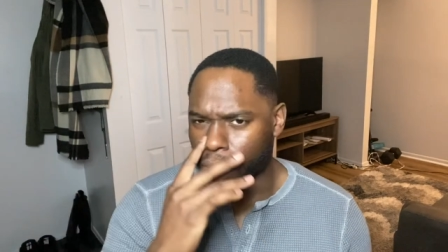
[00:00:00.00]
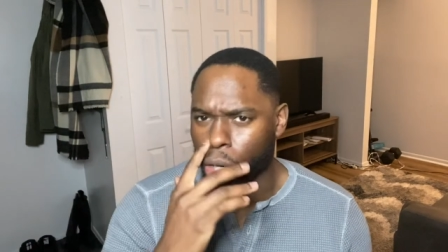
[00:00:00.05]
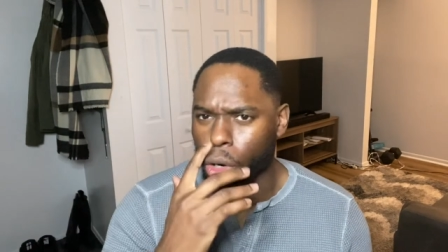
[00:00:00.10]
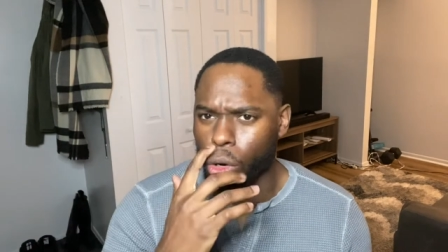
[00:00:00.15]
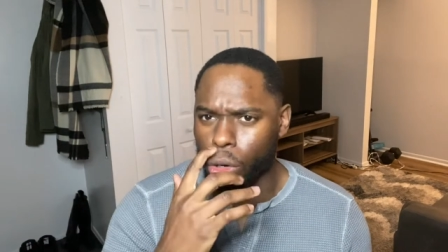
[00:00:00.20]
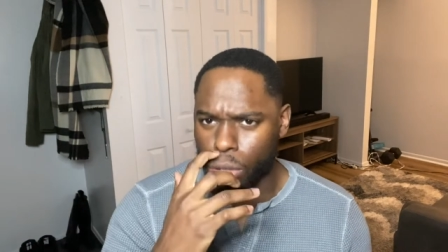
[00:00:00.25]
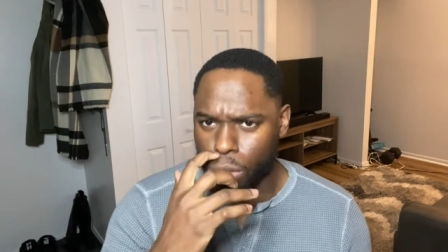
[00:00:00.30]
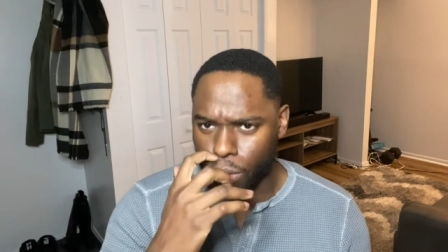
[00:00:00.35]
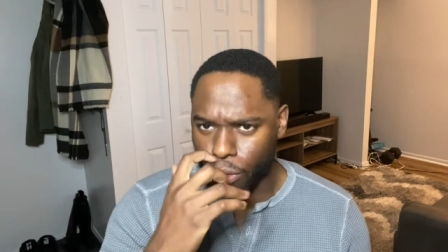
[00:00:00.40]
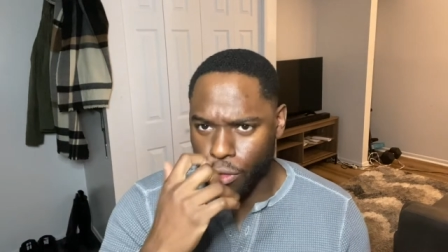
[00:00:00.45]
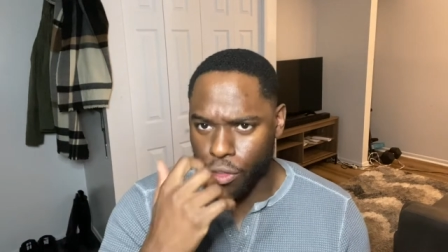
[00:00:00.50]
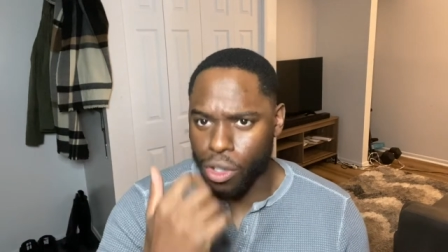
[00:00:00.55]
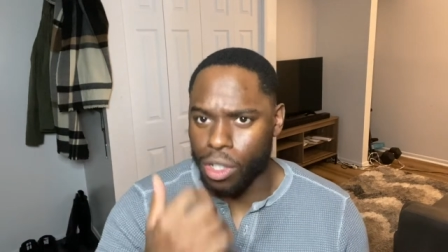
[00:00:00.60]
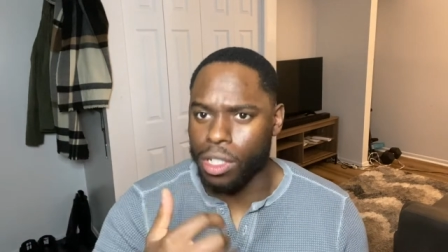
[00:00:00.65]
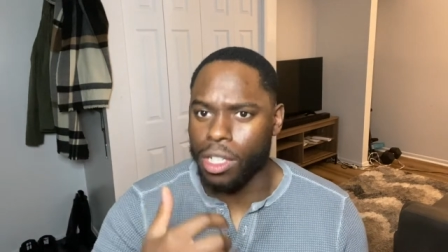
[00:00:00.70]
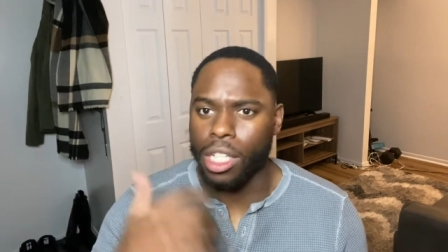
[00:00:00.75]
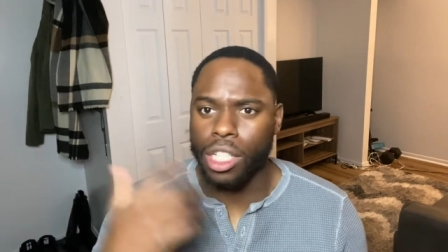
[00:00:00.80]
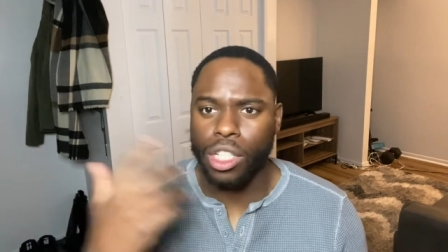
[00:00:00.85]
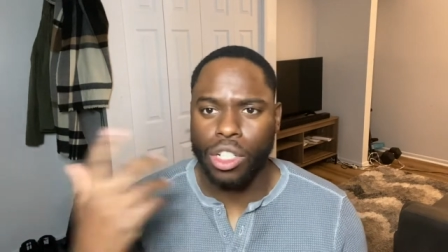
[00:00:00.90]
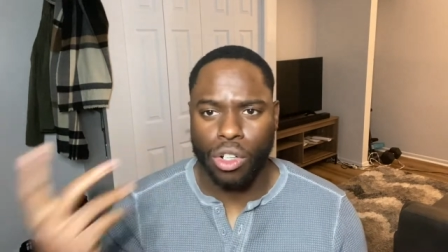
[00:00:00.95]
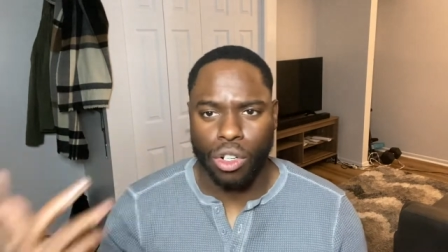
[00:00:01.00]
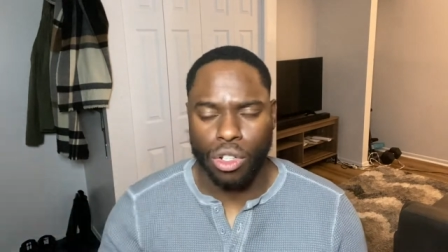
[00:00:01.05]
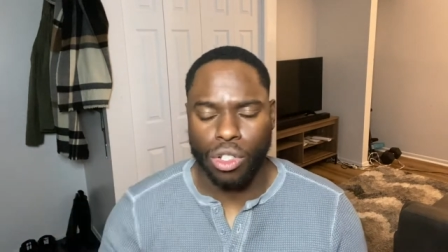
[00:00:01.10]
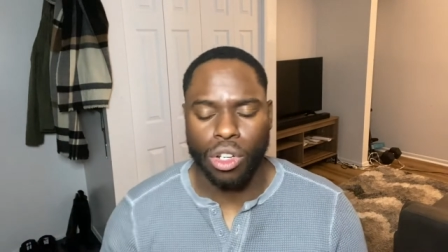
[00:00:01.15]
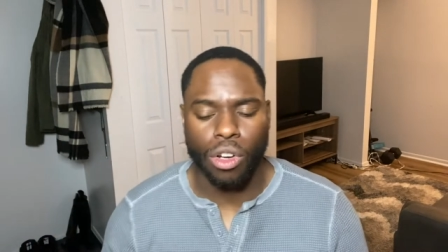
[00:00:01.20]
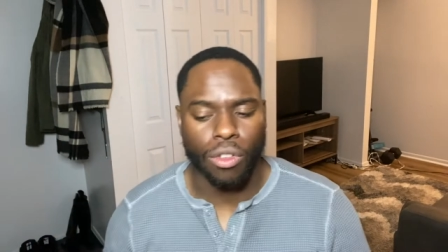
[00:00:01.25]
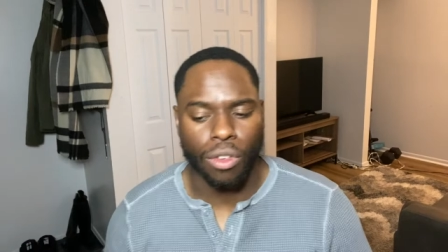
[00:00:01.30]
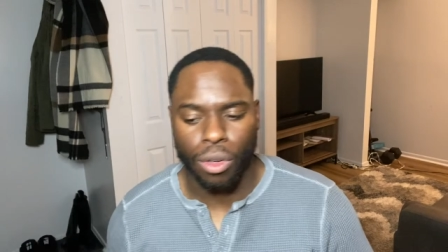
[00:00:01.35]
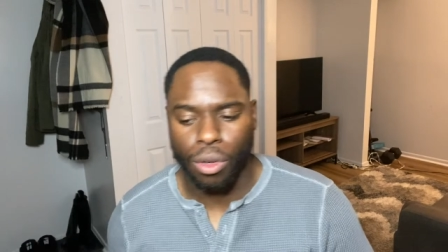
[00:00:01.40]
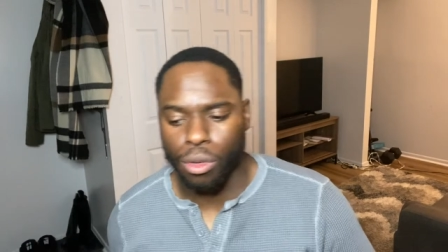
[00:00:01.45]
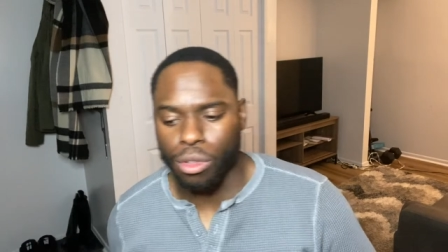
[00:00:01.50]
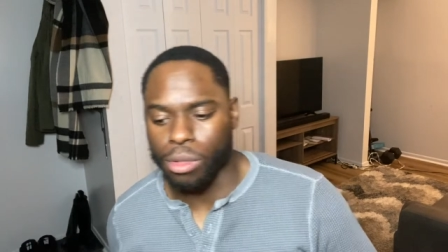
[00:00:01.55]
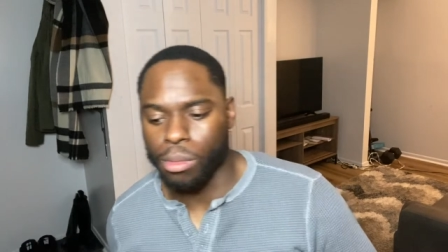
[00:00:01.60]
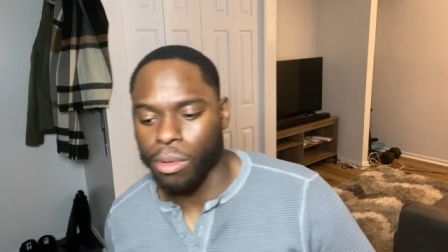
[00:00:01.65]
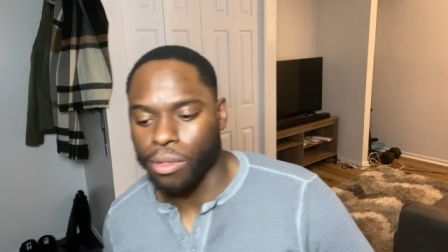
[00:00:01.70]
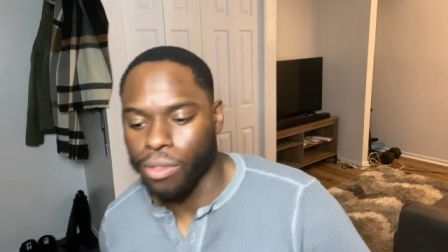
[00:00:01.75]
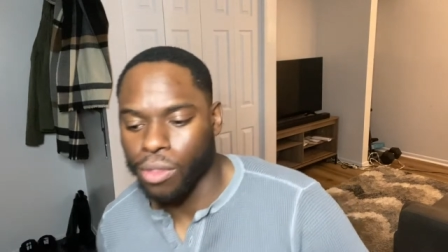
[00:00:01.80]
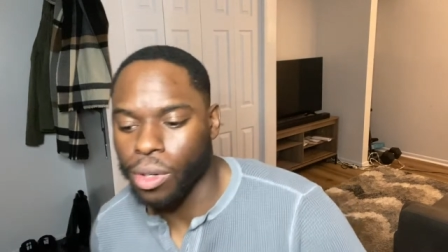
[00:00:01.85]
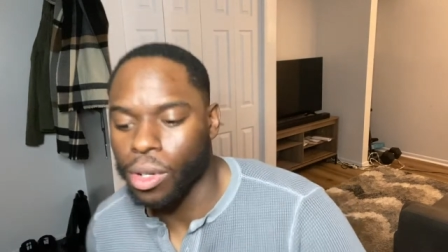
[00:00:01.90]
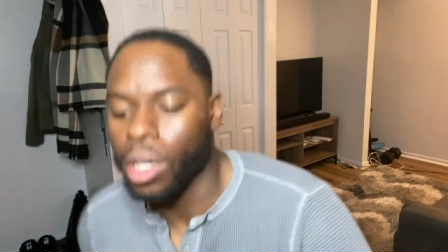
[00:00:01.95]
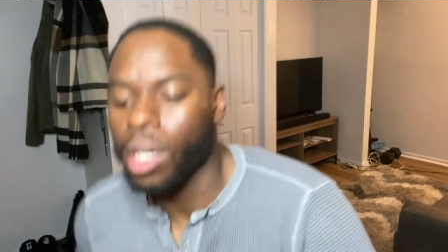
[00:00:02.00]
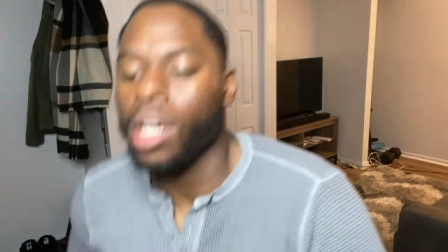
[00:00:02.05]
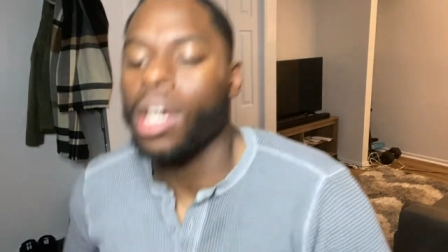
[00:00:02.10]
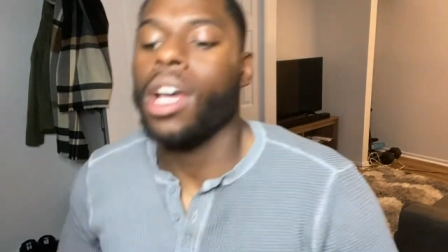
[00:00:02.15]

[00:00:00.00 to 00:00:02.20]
groups before, Discord server groups before.